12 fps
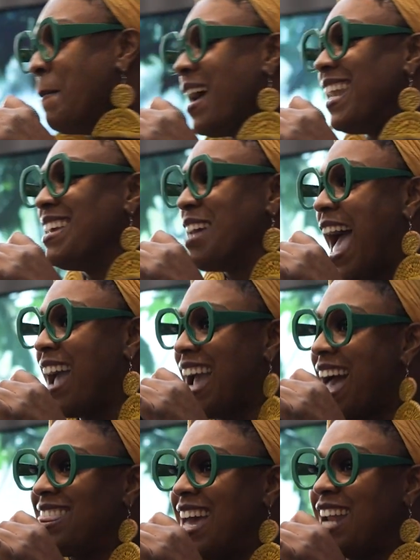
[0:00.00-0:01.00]
but I
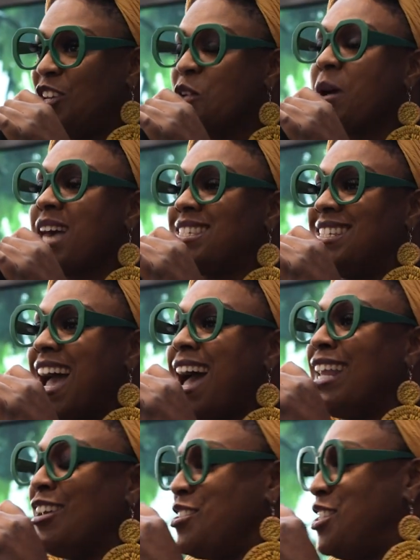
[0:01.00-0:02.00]
got that US
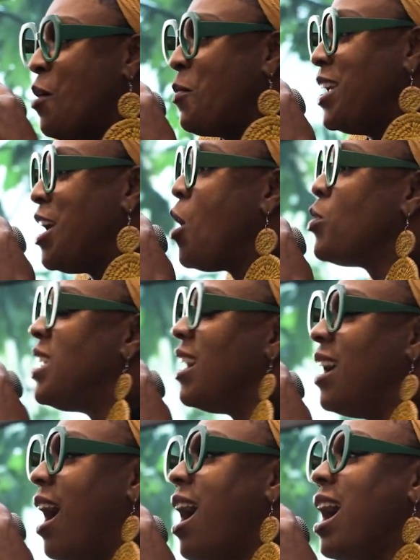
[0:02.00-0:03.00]
dollar, so we go to
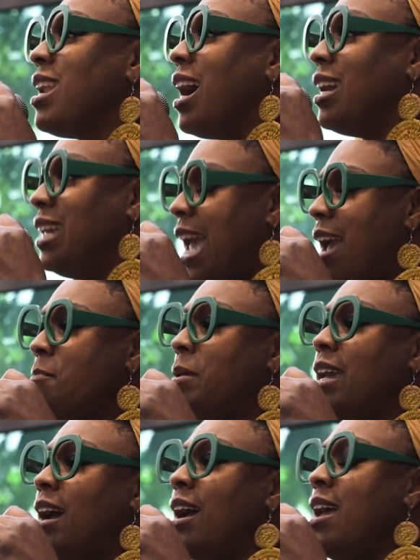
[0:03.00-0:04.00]
Ghana,
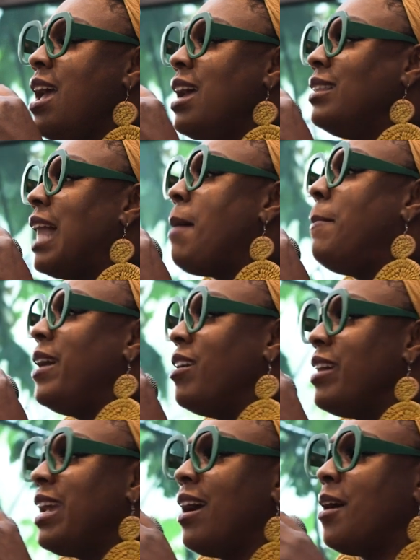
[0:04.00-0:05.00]
Gambia,
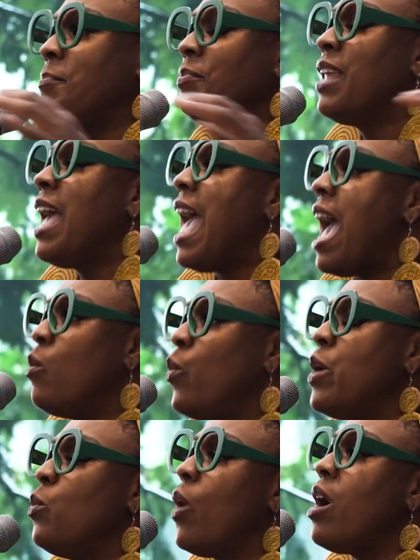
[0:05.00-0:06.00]
Liberia, and
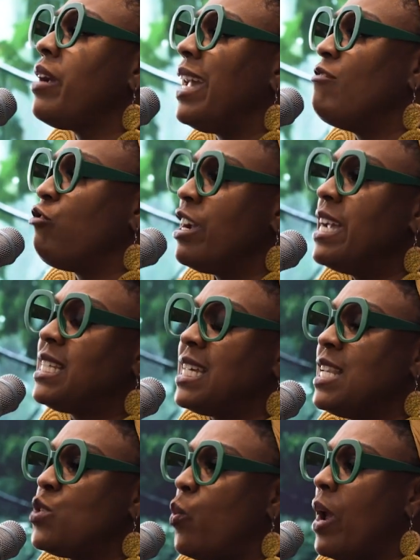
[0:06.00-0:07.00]
we work in
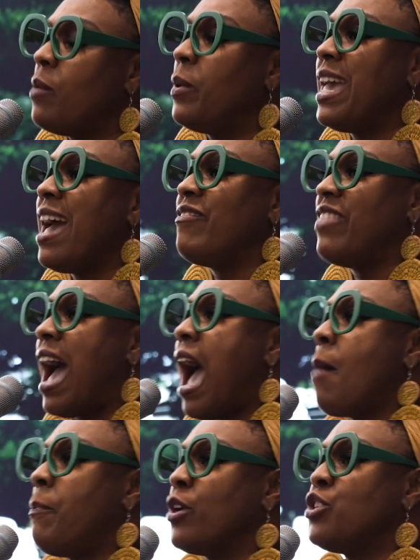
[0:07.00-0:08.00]
regions where we have the
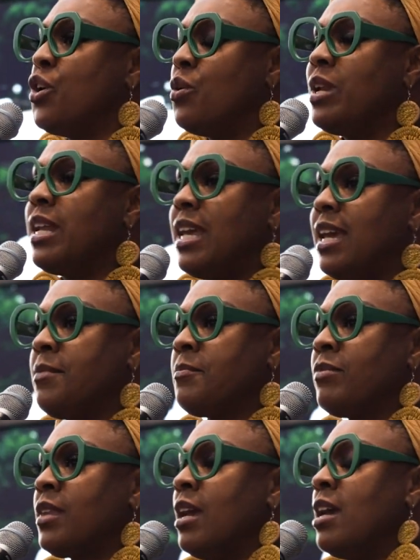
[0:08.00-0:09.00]
opportunity
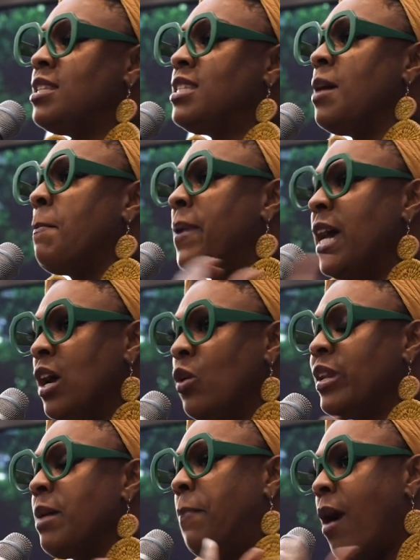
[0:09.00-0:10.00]
to
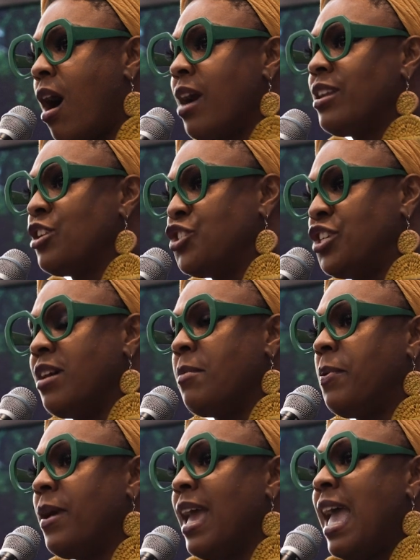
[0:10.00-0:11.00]
build in partnership
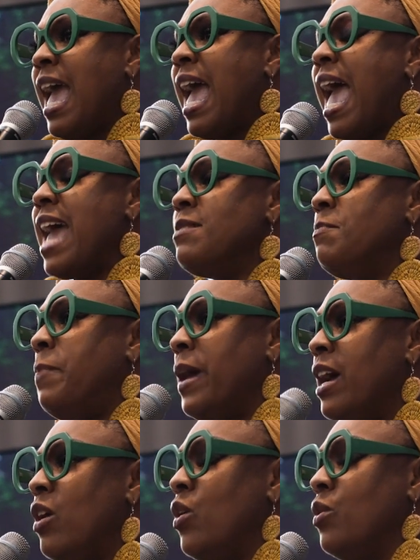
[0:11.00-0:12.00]
and
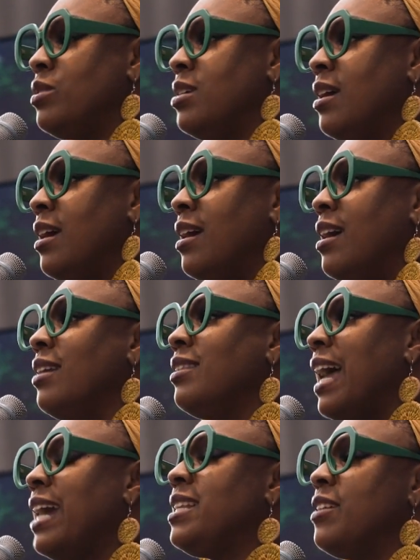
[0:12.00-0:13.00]
build
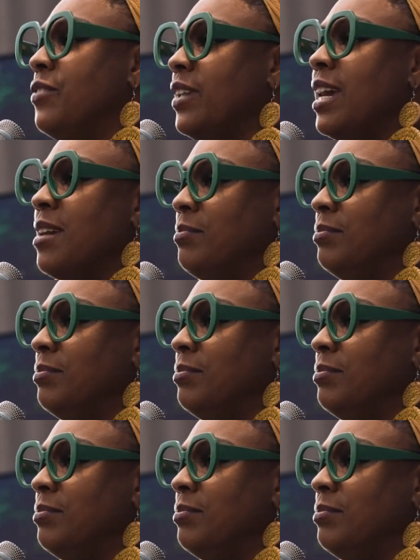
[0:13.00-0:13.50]
collectively.